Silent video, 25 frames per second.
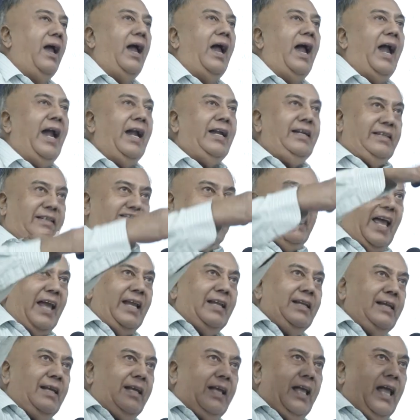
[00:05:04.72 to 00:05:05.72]
And
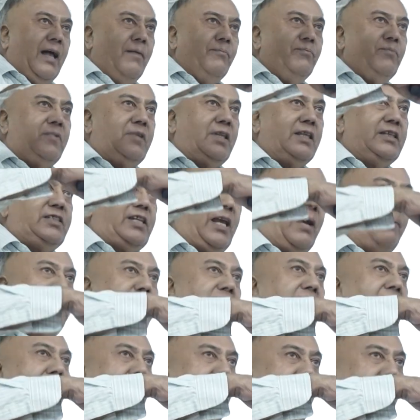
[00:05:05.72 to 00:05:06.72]
then comes
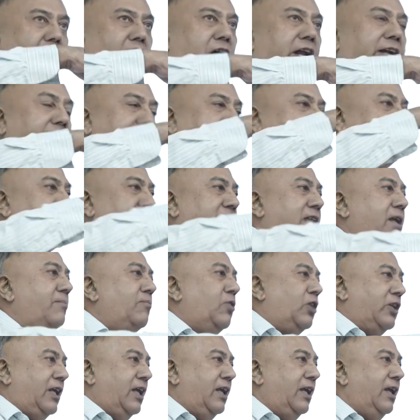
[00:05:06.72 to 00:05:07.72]
Shabda or
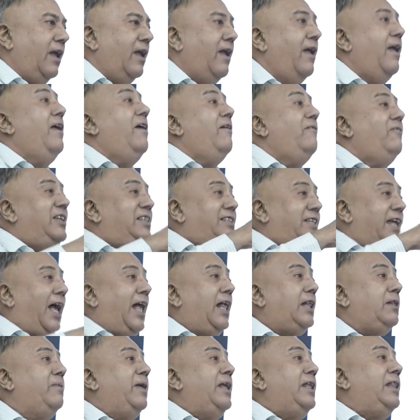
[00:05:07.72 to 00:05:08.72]
testimony, which
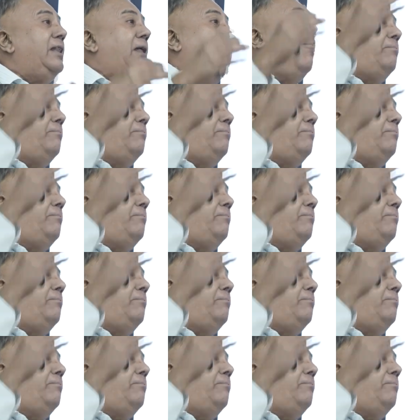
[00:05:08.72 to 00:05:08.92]
has been the